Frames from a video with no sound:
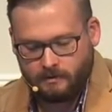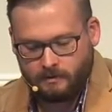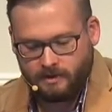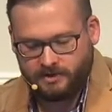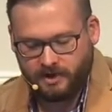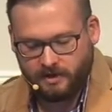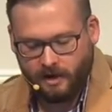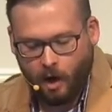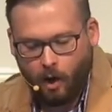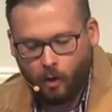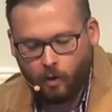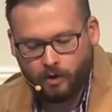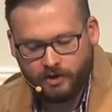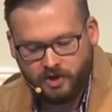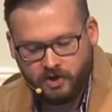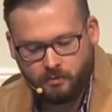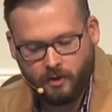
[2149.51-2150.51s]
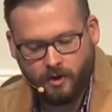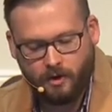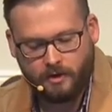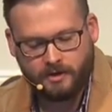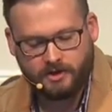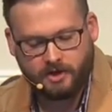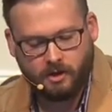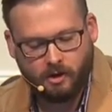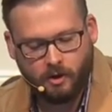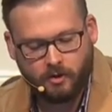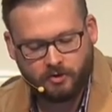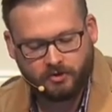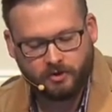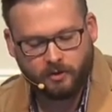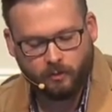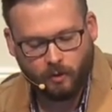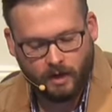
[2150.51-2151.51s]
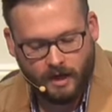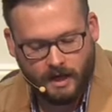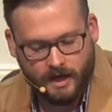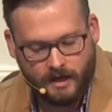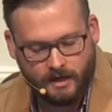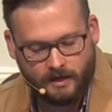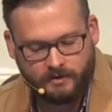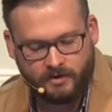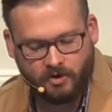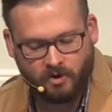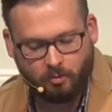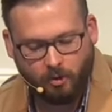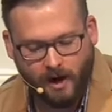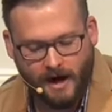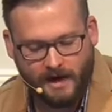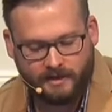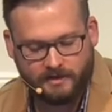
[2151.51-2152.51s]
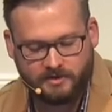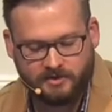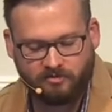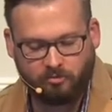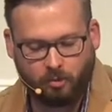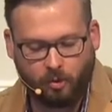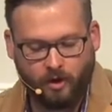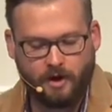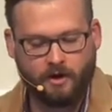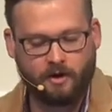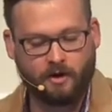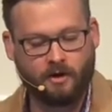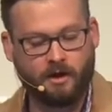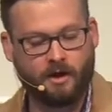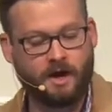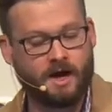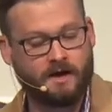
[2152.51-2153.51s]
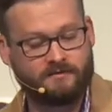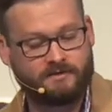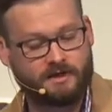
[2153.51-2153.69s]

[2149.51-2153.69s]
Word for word: You see, the Holy Spirit is closely related to the practice of prayer in our lives.